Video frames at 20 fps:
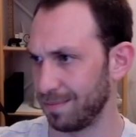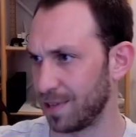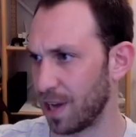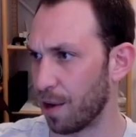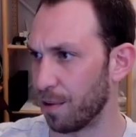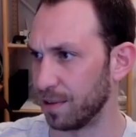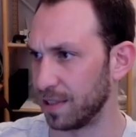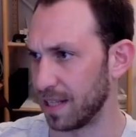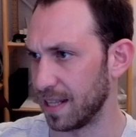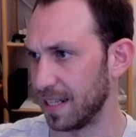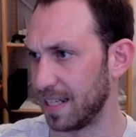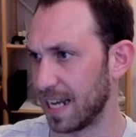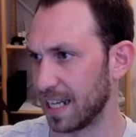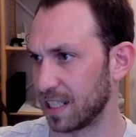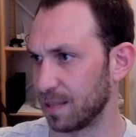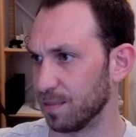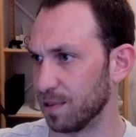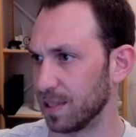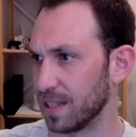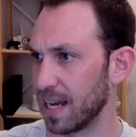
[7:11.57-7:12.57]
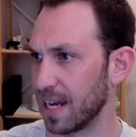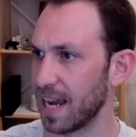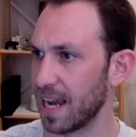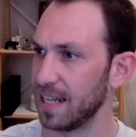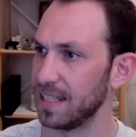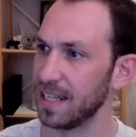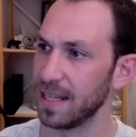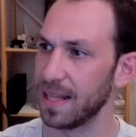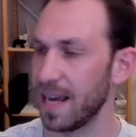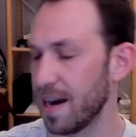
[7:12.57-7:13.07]
go into the decimals like I
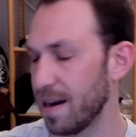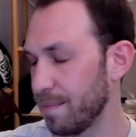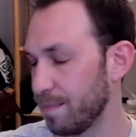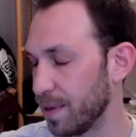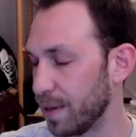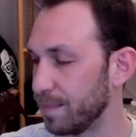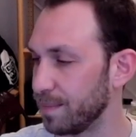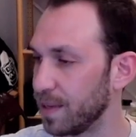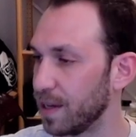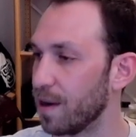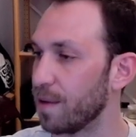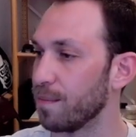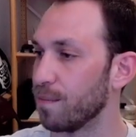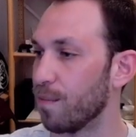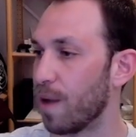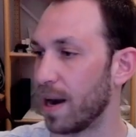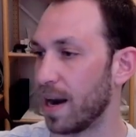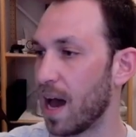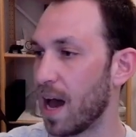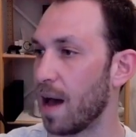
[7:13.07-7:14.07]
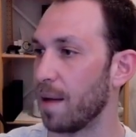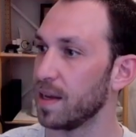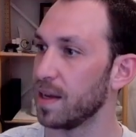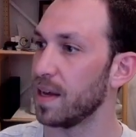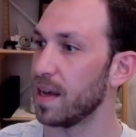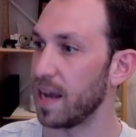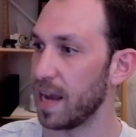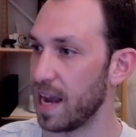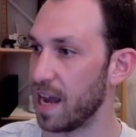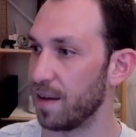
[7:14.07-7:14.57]
did there, but you know, why not?
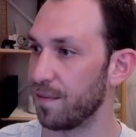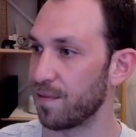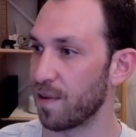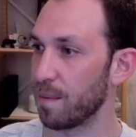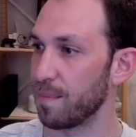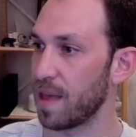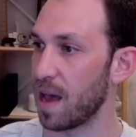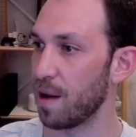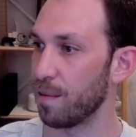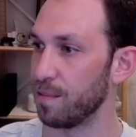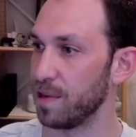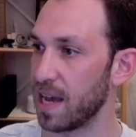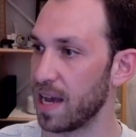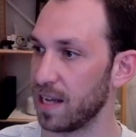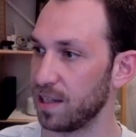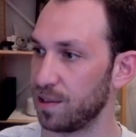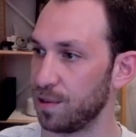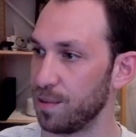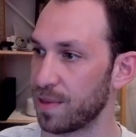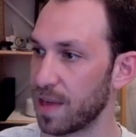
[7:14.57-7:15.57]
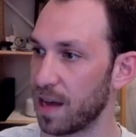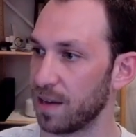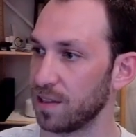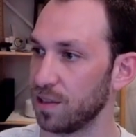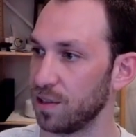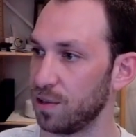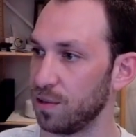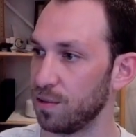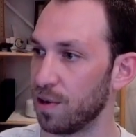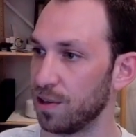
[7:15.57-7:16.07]
And from that, we get
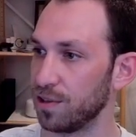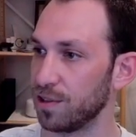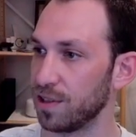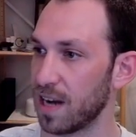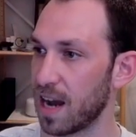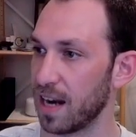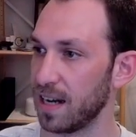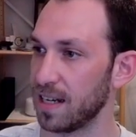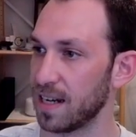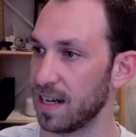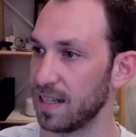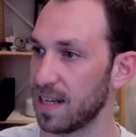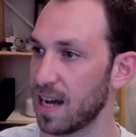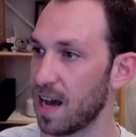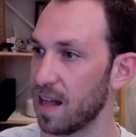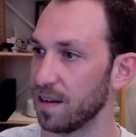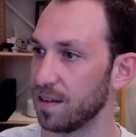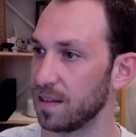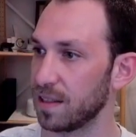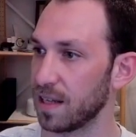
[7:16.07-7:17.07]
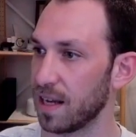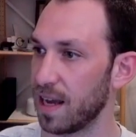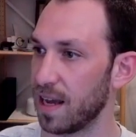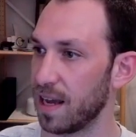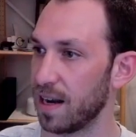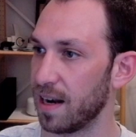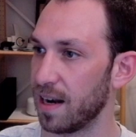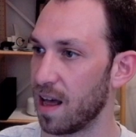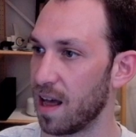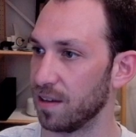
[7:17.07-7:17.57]
$2,299.
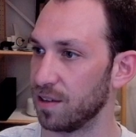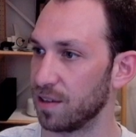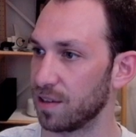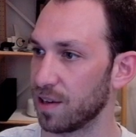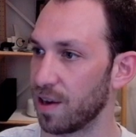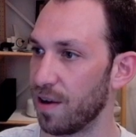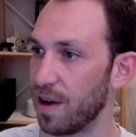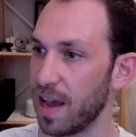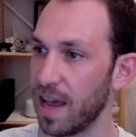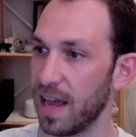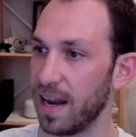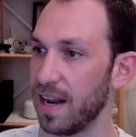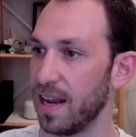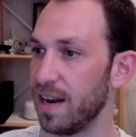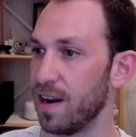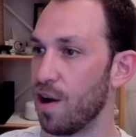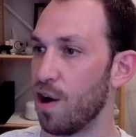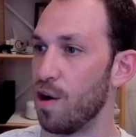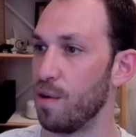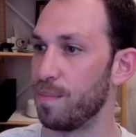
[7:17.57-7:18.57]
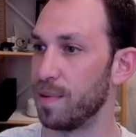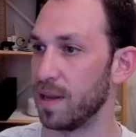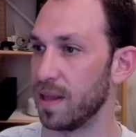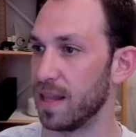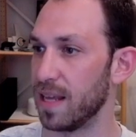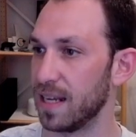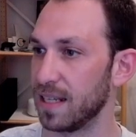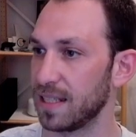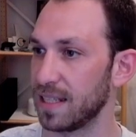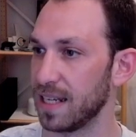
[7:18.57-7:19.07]
And I'll just go ahead and open
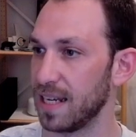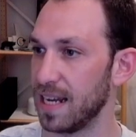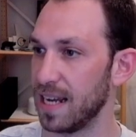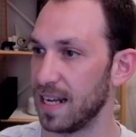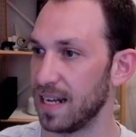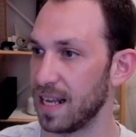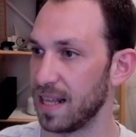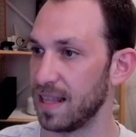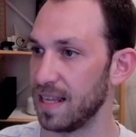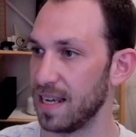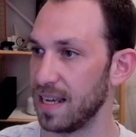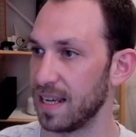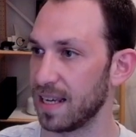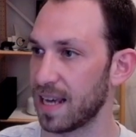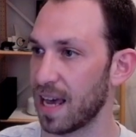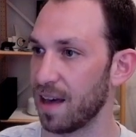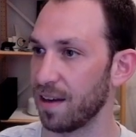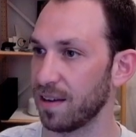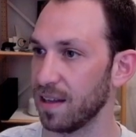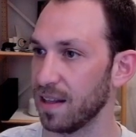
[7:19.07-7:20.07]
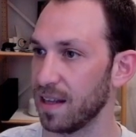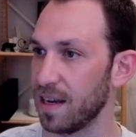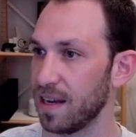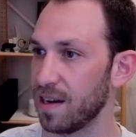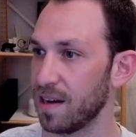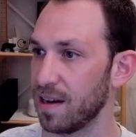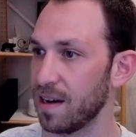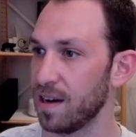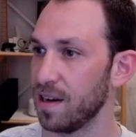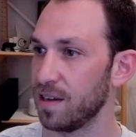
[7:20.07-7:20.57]
this in the
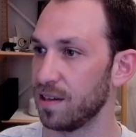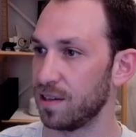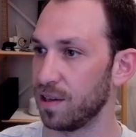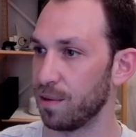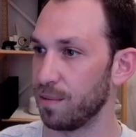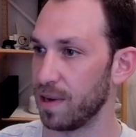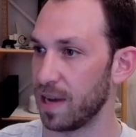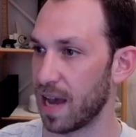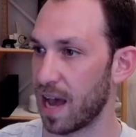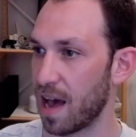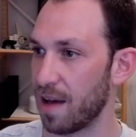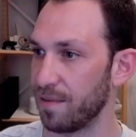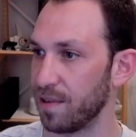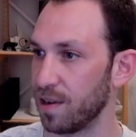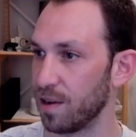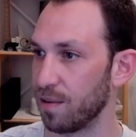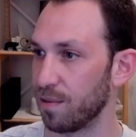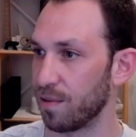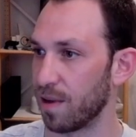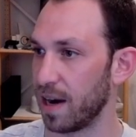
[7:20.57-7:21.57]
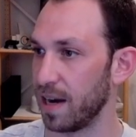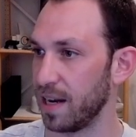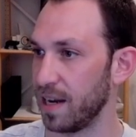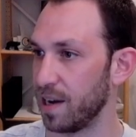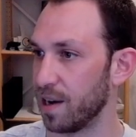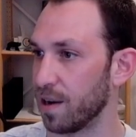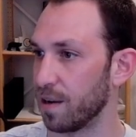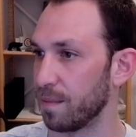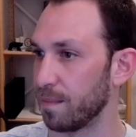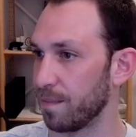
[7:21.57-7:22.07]
calculator. So we have it right
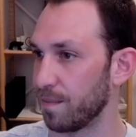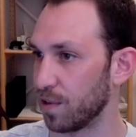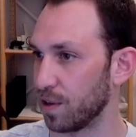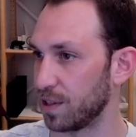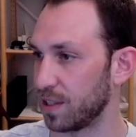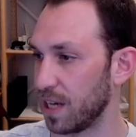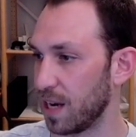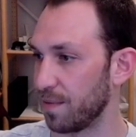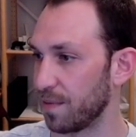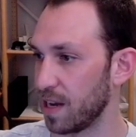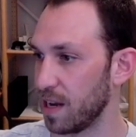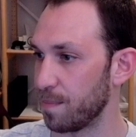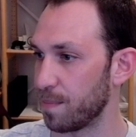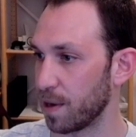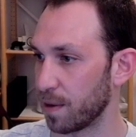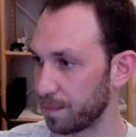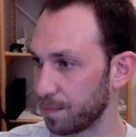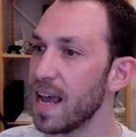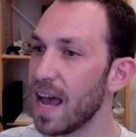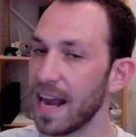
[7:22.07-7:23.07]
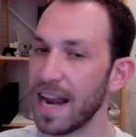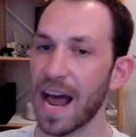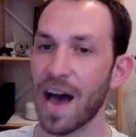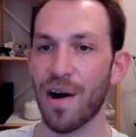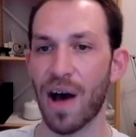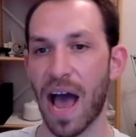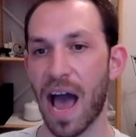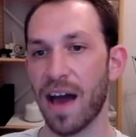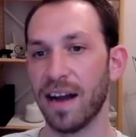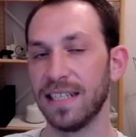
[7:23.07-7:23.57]
here for safekeeping. And now,
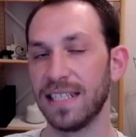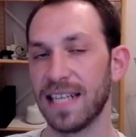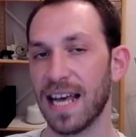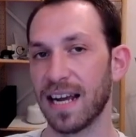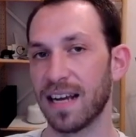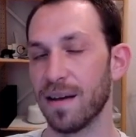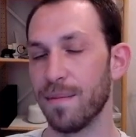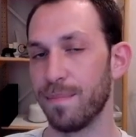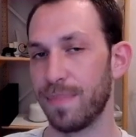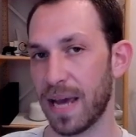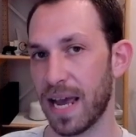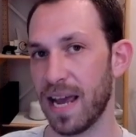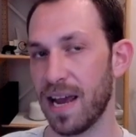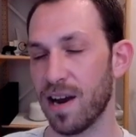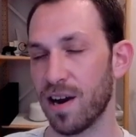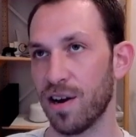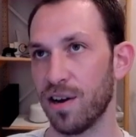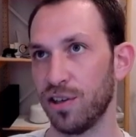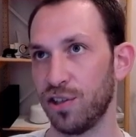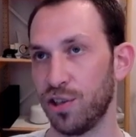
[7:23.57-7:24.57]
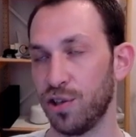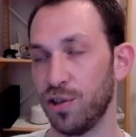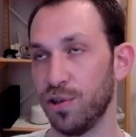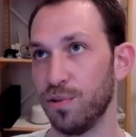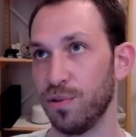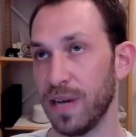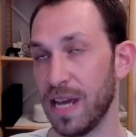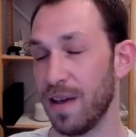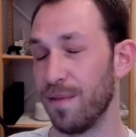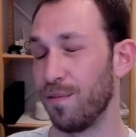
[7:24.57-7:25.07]
how does that compare
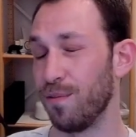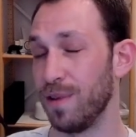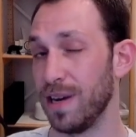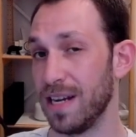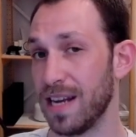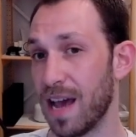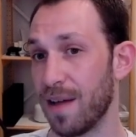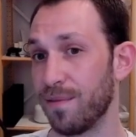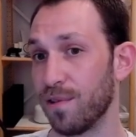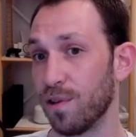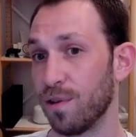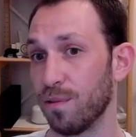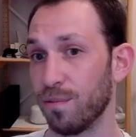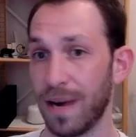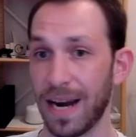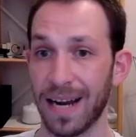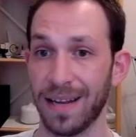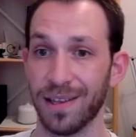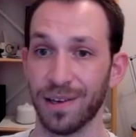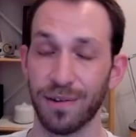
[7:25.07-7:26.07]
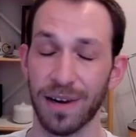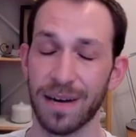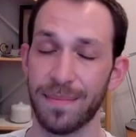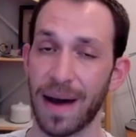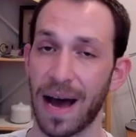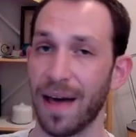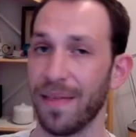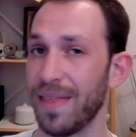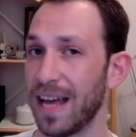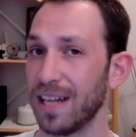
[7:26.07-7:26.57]
to if we never ran the
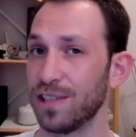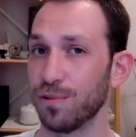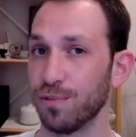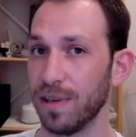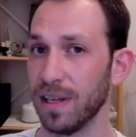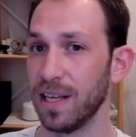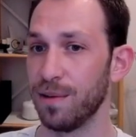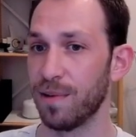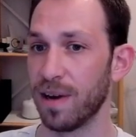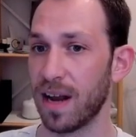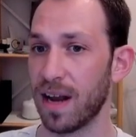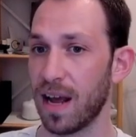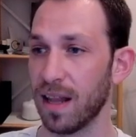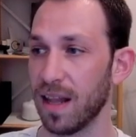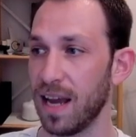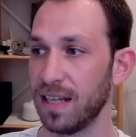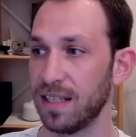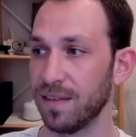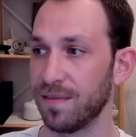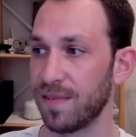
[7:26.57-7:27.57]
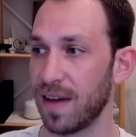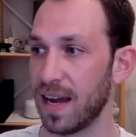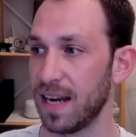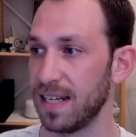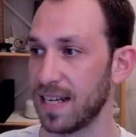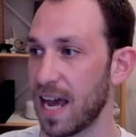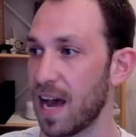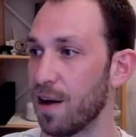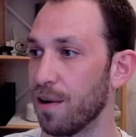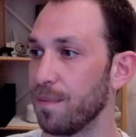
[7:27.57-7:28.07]
GridBot? That's really what I like to find
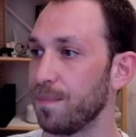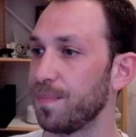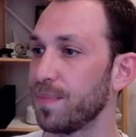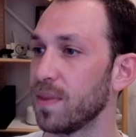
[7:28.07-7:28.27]
out.